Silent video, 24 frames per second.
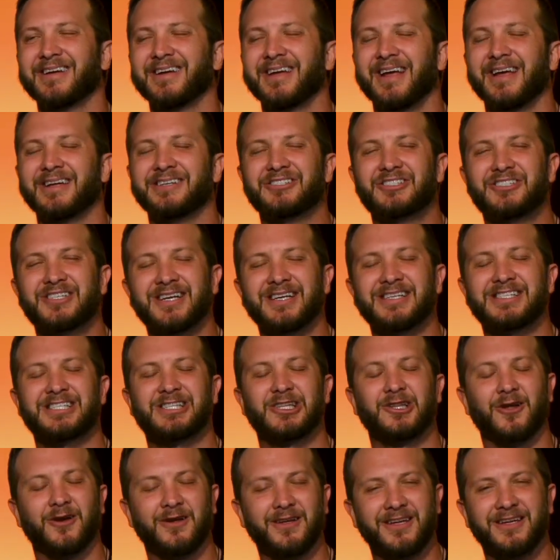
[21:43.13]
And just
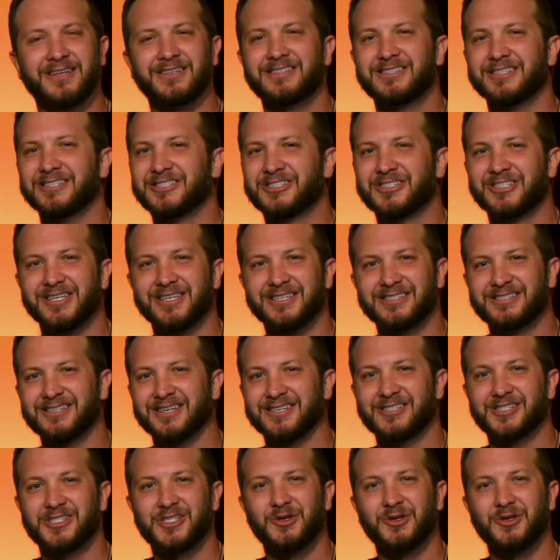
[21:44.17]
looking to Jesus,